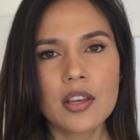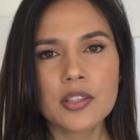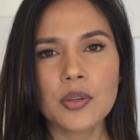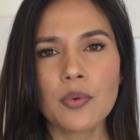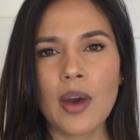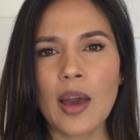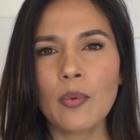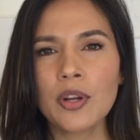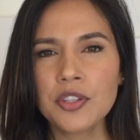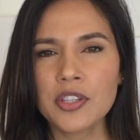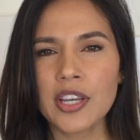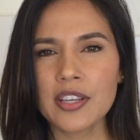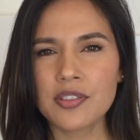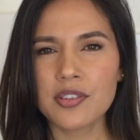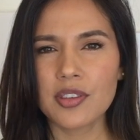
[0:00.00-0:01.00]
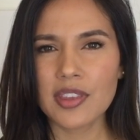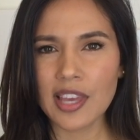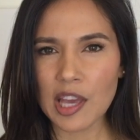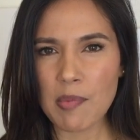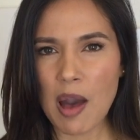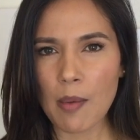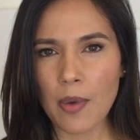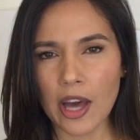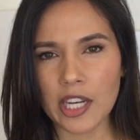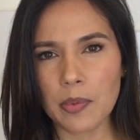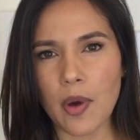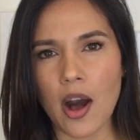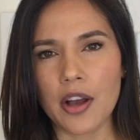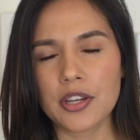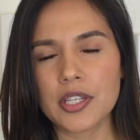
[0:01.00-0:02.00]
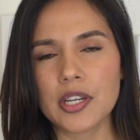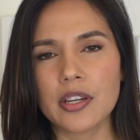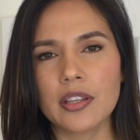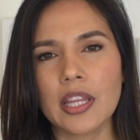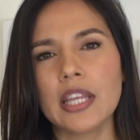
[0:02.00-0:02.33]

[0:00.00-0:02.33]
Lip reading: So I want you guys to think about body posture.